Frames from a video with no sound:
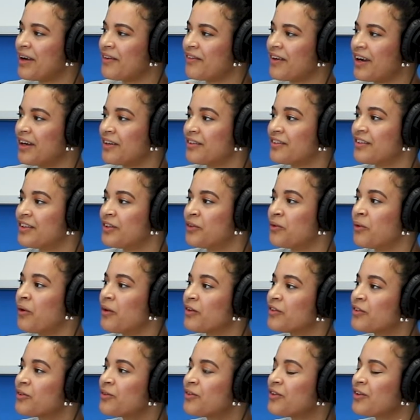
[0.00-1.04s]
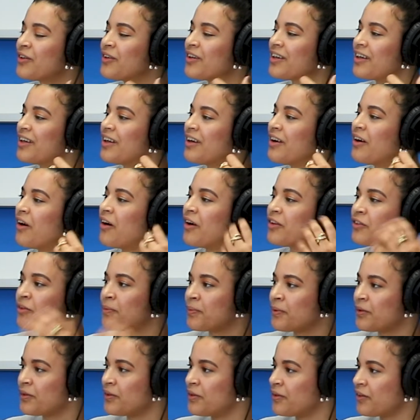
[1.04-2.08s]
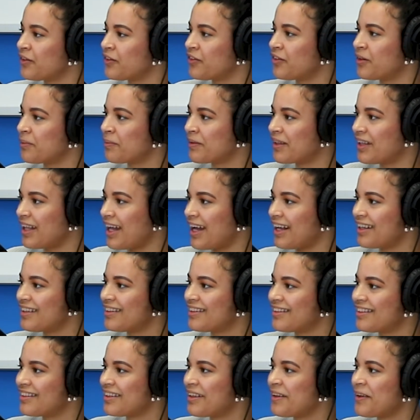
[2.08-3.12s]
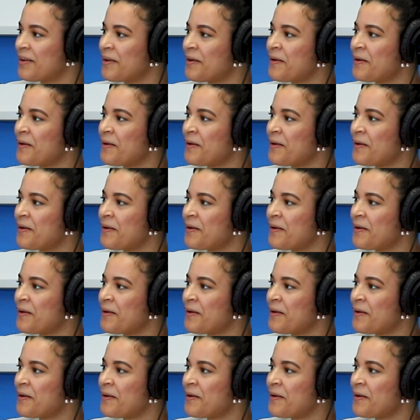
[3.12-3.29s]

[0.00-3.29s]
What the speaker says: at Ryerson, you also took an entrepreneurship class.